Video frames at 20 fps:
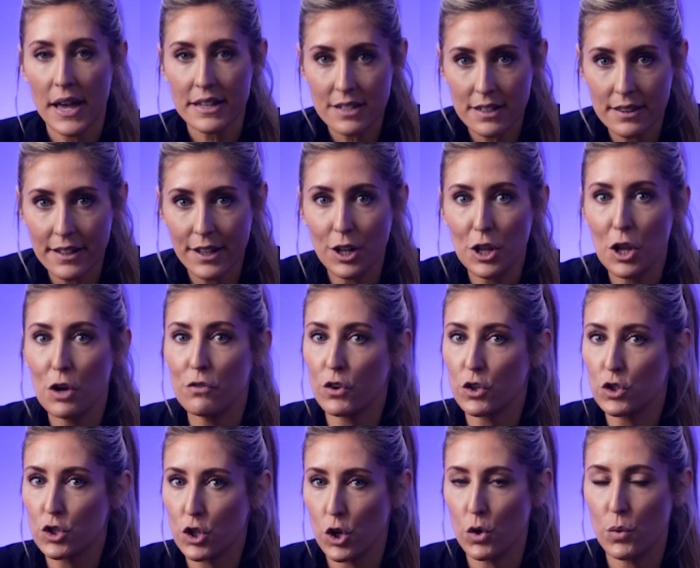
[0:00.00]
That's a little
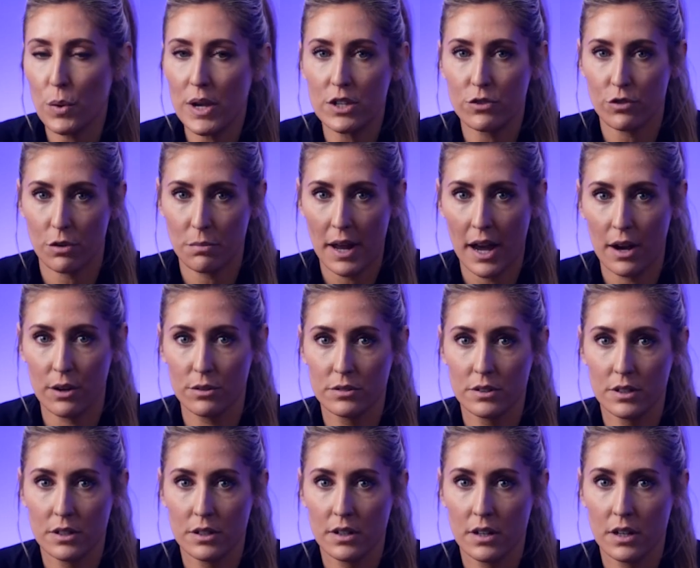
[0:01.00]
over two weeks from now.
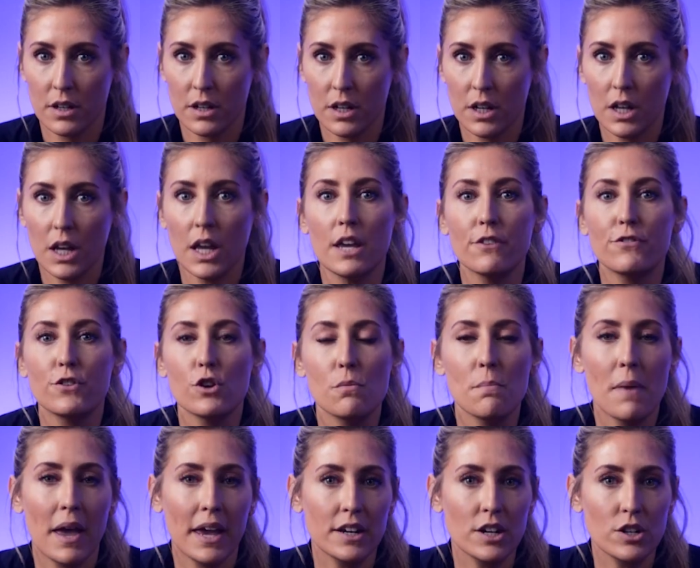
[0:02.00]
If you
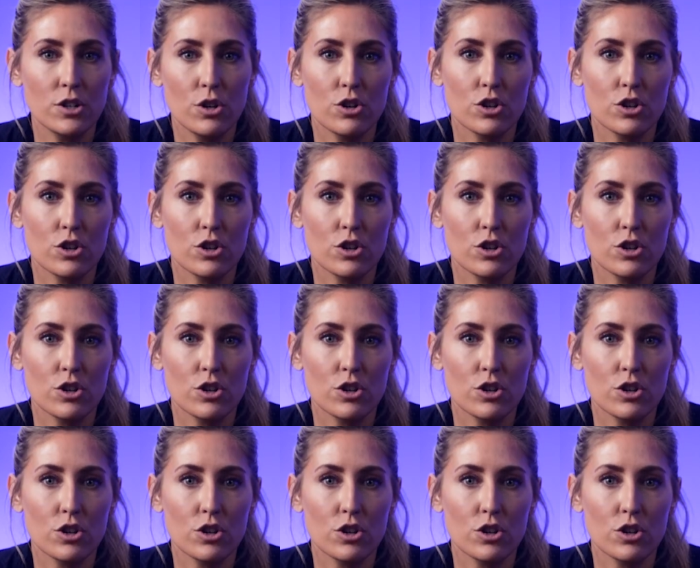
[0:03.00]
made a